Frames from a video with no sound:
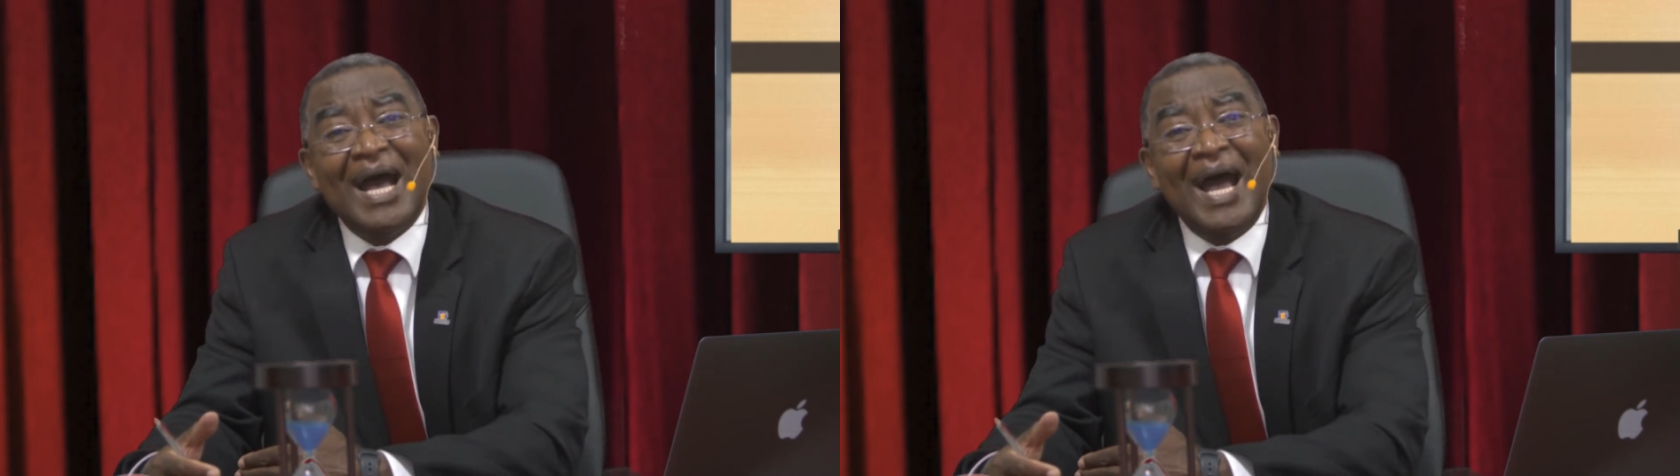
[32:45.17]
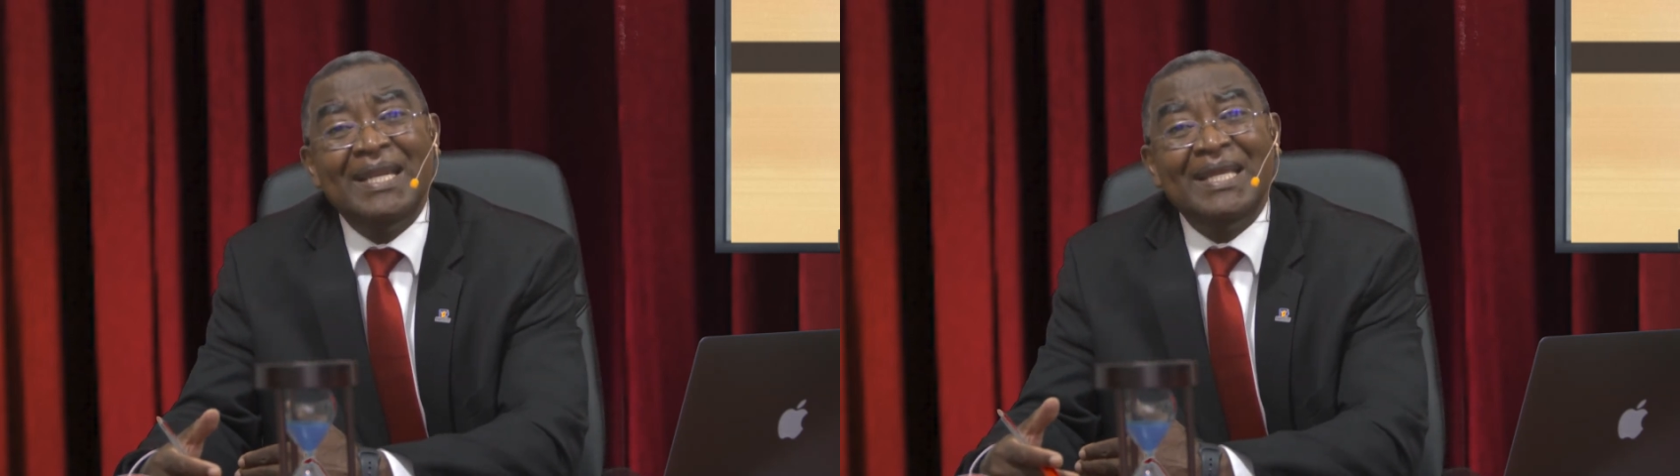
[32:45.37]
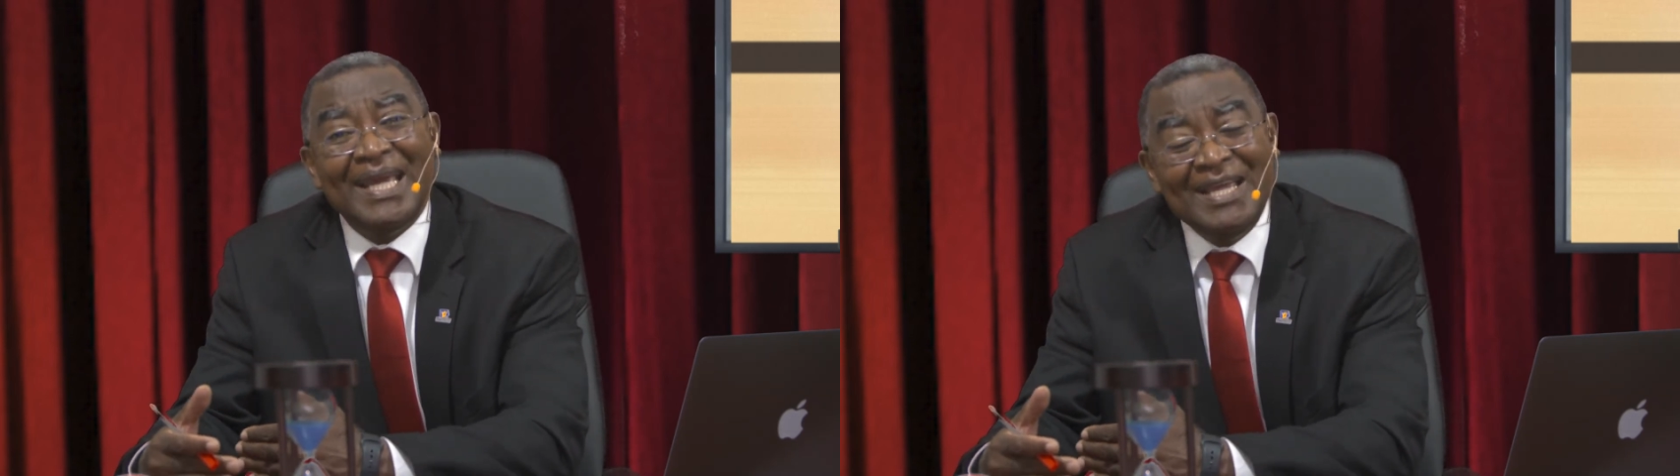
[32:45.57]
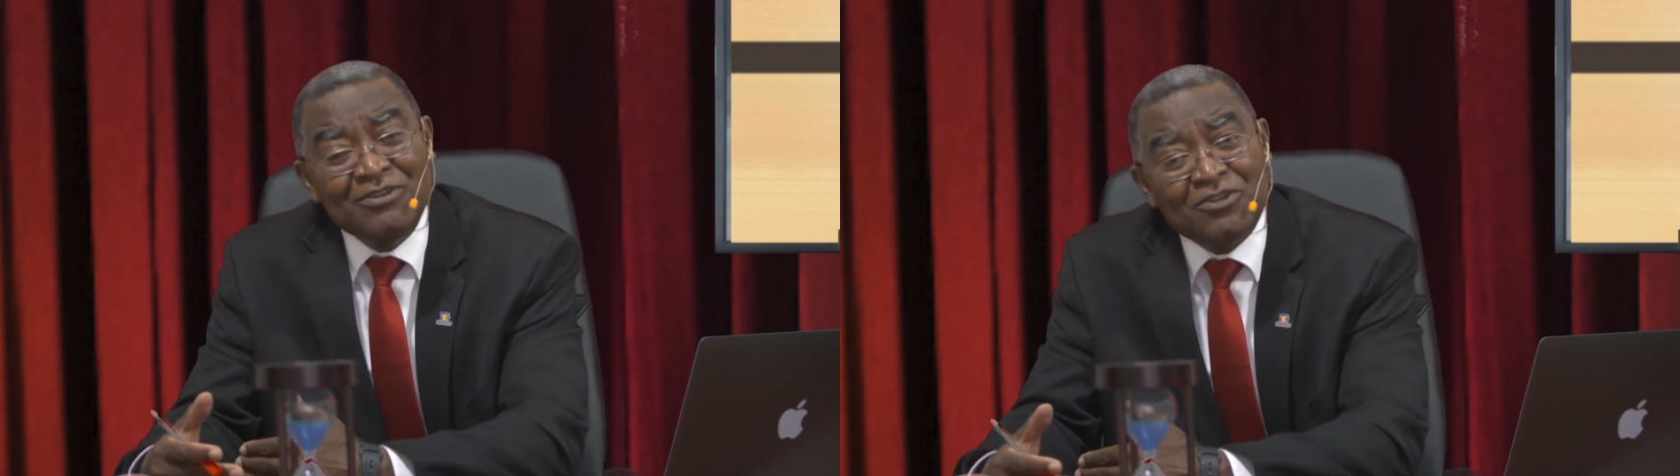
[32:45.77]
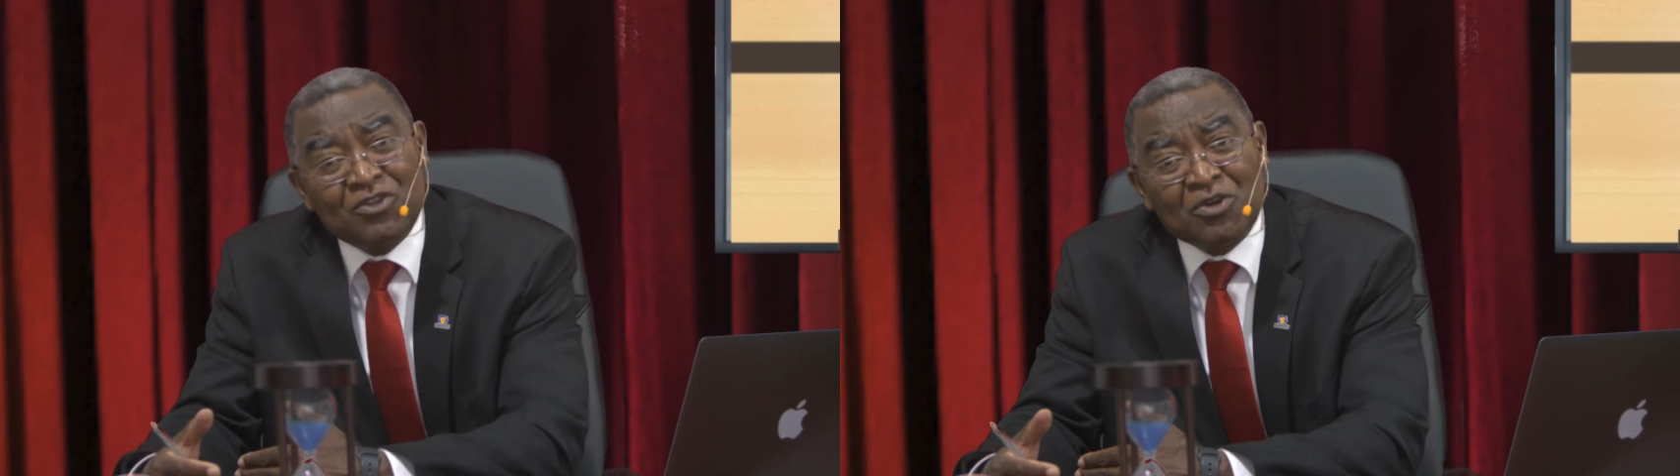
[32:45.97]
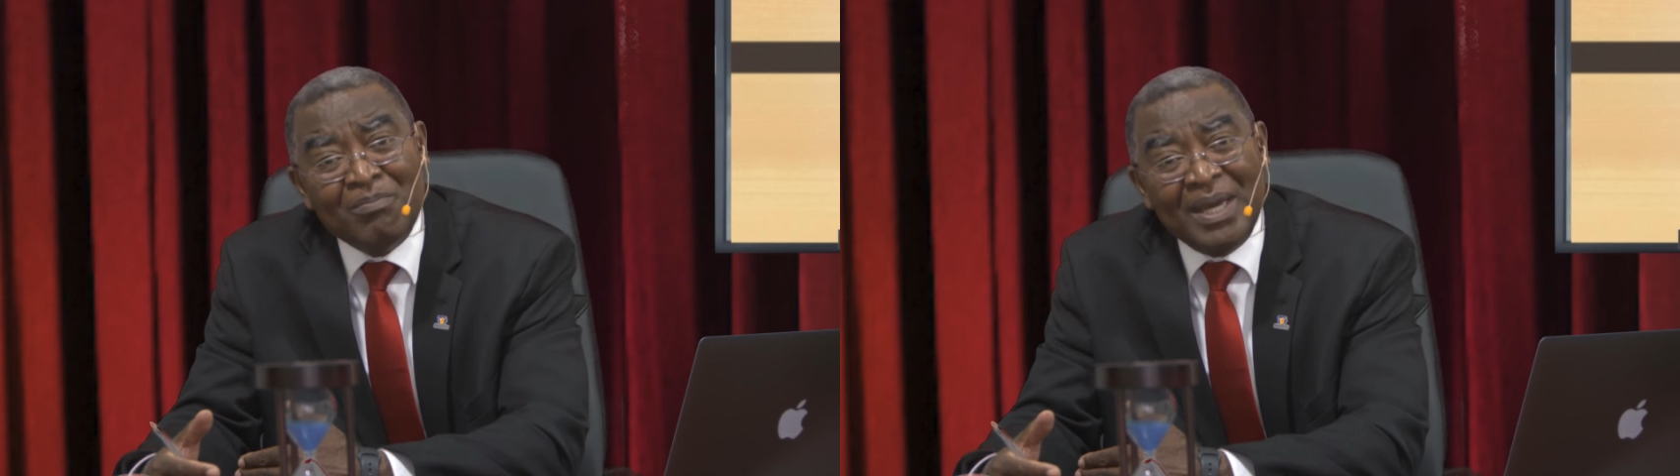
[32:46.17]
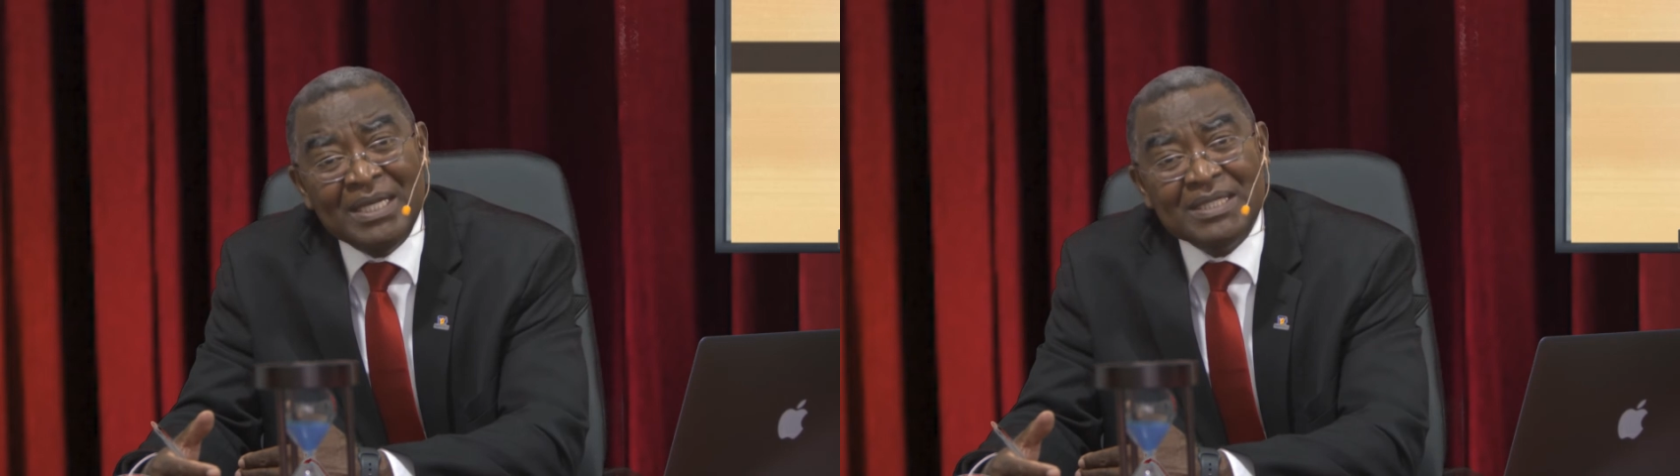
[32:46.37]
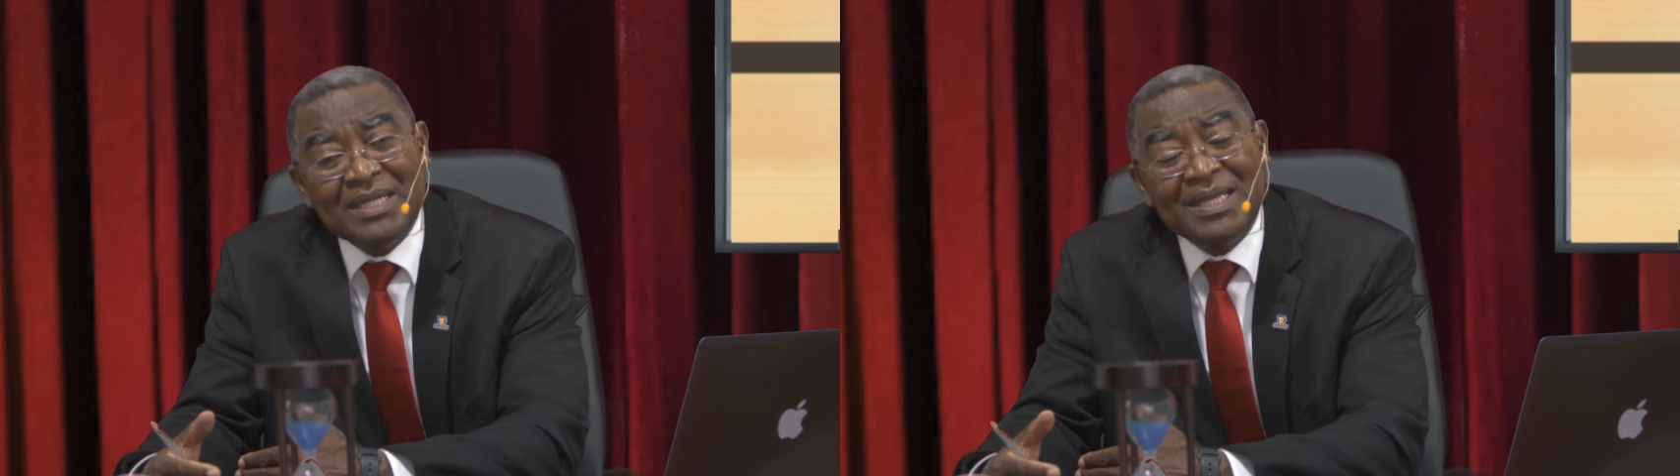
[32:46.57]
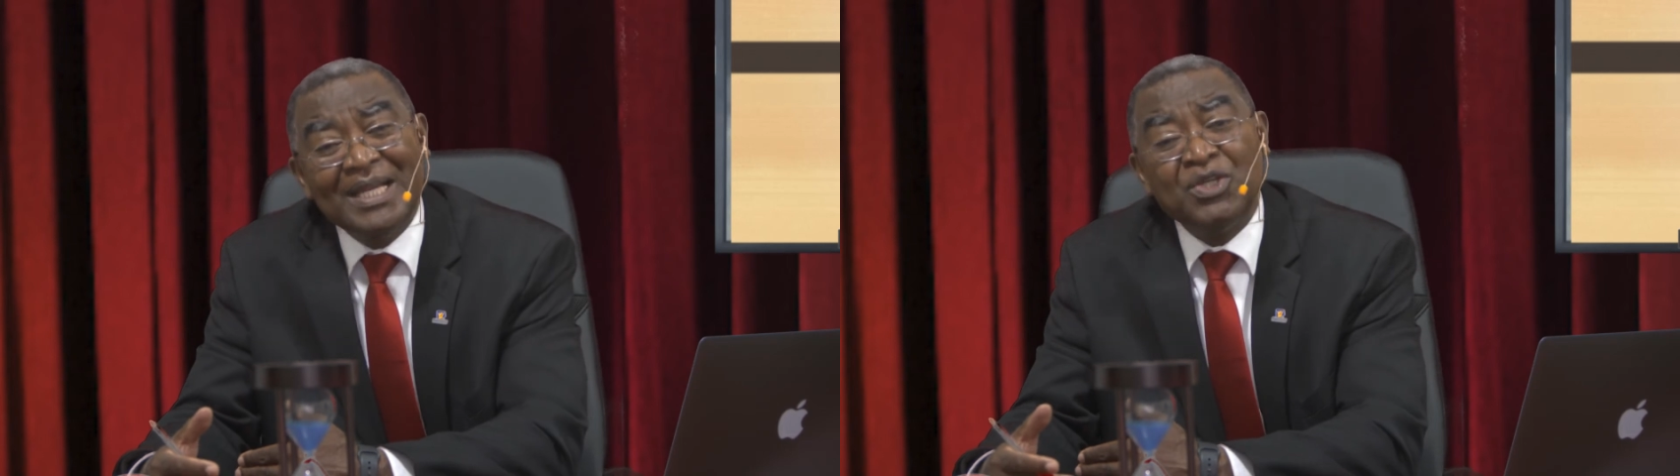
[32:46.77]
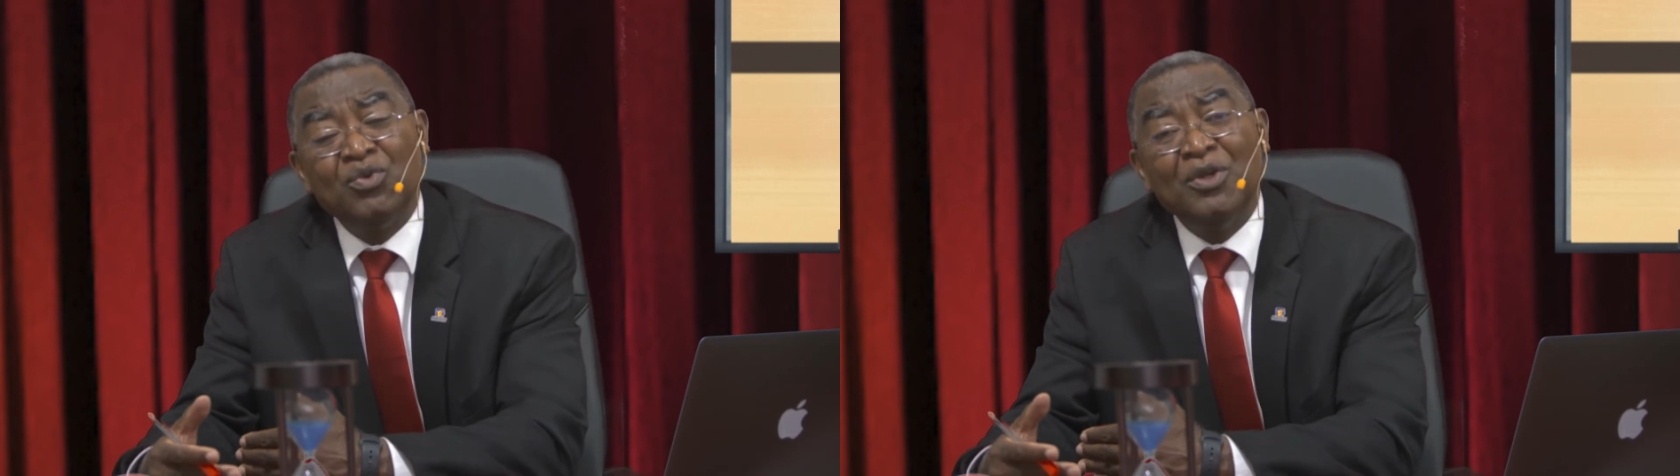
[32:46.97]
an instrument
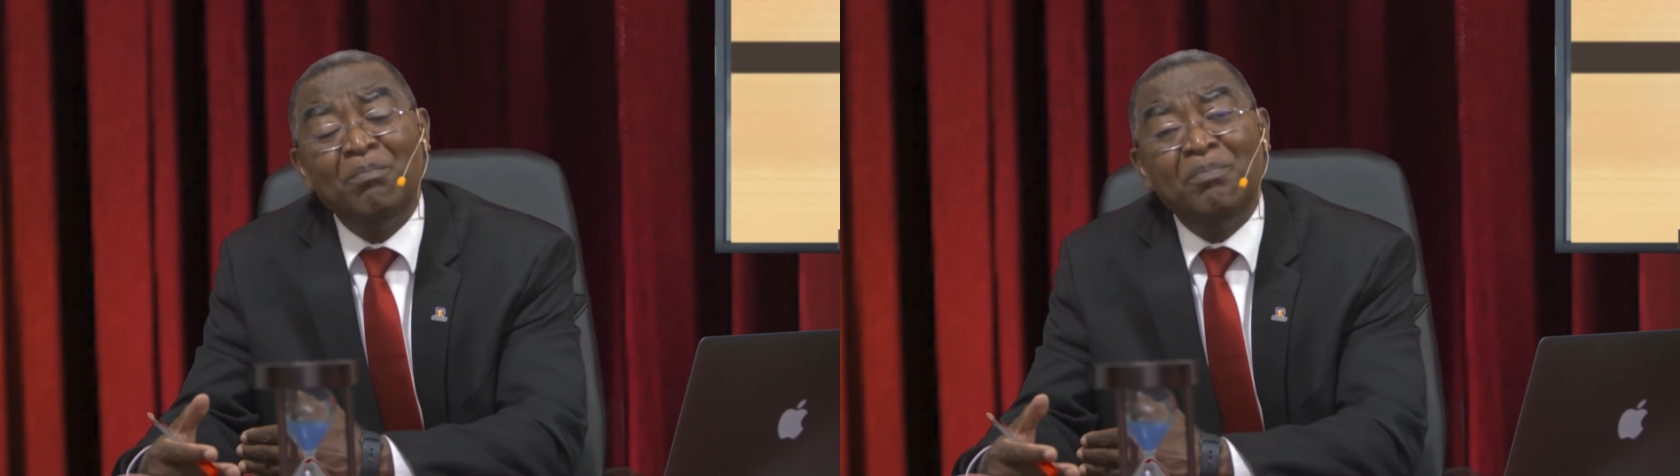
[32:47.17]
that will